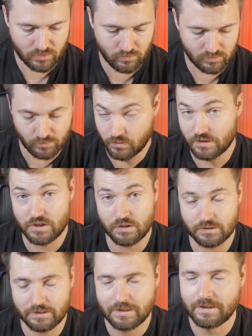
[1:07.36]
Sword and
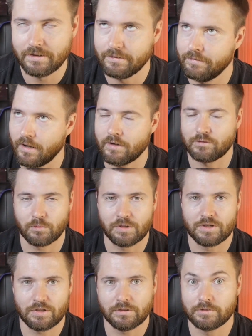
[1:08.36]
Shield, not Sword
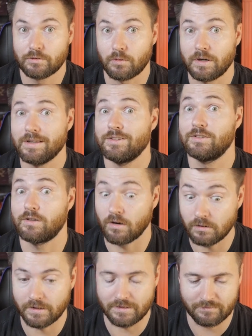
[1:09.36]
and Shield, sorry,
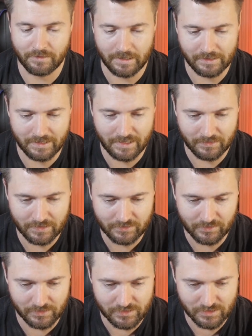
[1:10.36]
Scarlet and Violet era.
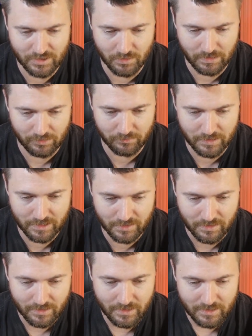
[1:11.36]
So let's just go right through
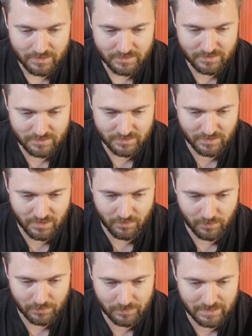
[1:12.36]
here. So
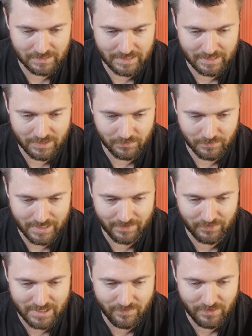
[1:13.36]
what are we gonna get here? We
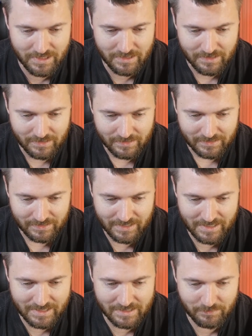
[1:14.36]
got Eevee,
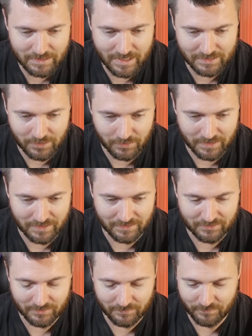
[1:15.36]
and we got
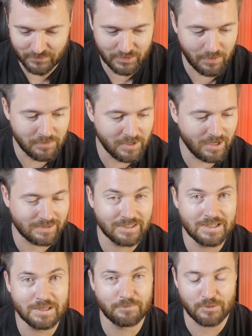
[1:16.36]
Togekiss. So
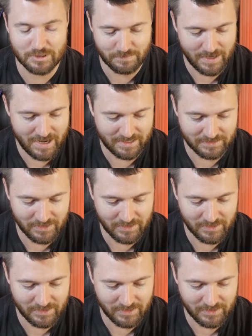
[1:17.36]
nothing in the first pack.